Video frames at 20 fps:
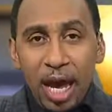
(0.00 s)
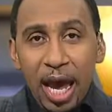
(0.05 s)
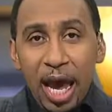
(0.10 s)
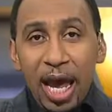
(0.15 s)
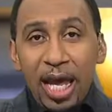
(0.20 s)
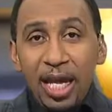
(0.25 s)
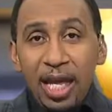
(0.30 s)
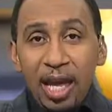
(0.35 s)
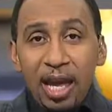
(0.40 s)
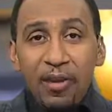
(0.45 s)

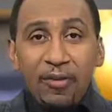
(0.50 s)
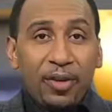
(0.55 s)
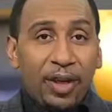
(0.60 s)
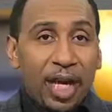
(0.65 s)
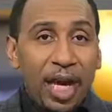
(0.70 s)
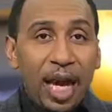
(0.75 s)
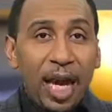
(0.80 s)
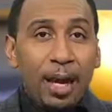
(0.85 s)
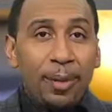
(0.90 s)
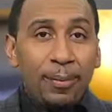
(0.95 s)
And if
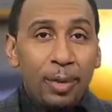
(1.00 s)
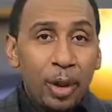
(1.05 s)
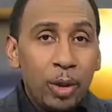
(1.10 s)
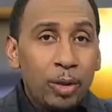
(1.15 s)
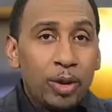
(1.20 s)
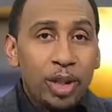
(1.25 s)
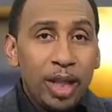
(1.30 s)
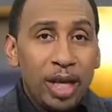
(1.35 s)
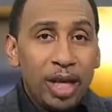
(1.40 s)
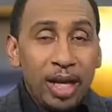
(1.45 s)
Cam
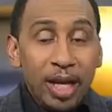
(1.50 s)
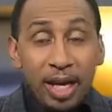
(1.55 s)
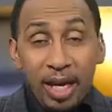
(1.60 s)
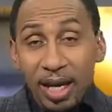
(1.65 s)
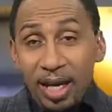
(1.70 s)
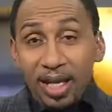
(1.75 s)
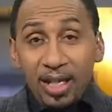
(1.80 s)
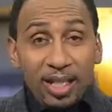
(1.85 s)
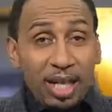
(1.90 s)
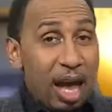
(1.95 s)
Newton
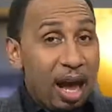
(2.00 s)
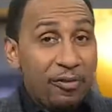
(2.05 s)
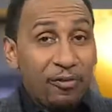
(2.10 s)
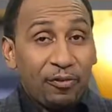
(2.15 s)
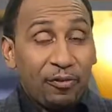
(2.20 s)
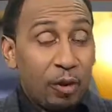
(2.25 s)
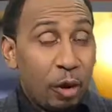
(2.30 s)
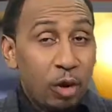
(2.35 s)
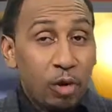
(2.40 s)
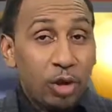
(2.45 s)
is that
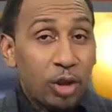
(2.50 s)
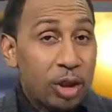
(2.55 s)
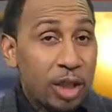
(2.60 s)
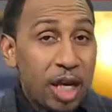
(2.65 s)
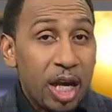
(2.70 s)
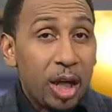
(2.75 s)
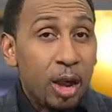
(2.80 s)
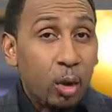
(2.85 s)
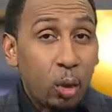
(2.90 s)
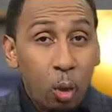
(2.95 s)

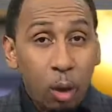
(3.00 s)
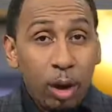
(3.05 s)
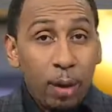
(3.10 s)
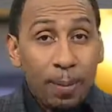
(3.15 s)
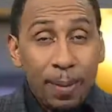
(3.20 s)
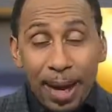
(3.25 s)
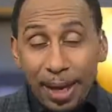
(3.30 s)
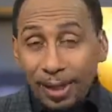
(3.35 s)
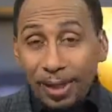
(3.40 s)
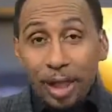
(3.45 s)
first-tier
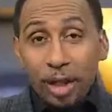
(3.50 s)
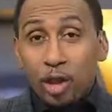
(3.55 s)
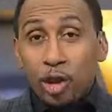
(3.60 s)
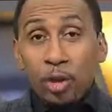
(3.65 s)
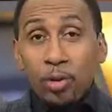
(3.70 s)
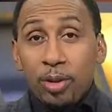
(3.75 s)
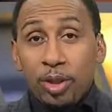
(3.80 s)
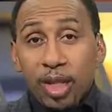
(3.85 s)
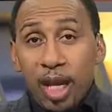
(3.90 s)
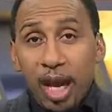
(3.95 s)
quarterback that
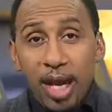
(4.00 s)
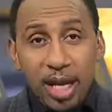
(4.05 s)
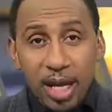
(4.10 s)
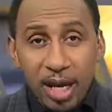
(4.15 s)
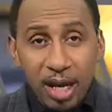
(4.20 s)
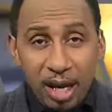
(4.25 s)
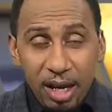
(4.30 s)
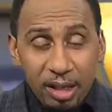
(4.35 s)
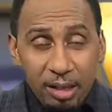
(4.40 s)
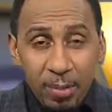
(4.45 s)
you say
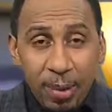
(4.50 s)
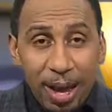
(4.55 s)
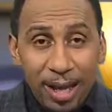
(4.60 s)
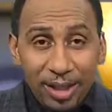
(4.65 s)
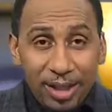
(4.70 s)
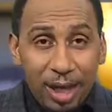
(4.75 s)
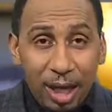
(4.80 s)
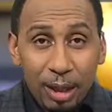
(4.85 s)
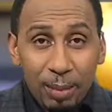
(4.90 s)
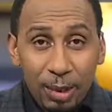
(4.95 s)
he is,
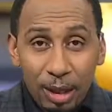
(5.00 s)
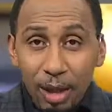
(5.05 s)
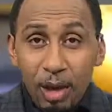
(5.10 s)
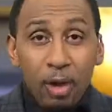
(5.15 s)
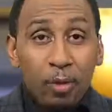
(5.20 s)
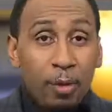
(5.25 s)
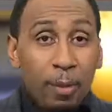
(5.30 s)
Max Kellerman,